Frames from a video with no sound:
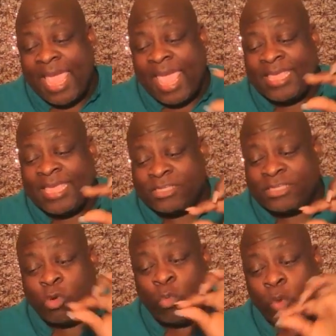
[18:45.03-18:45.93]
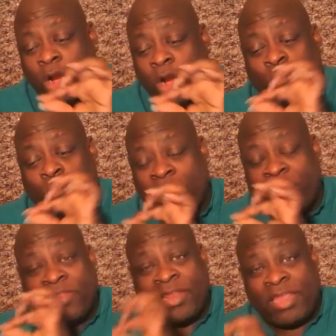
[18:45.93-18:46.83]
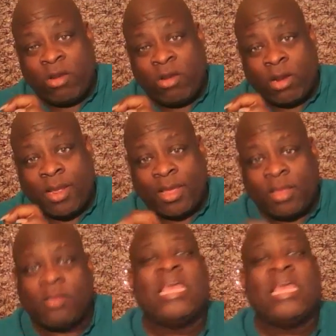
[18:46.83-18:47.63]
and get to work with Lyrica.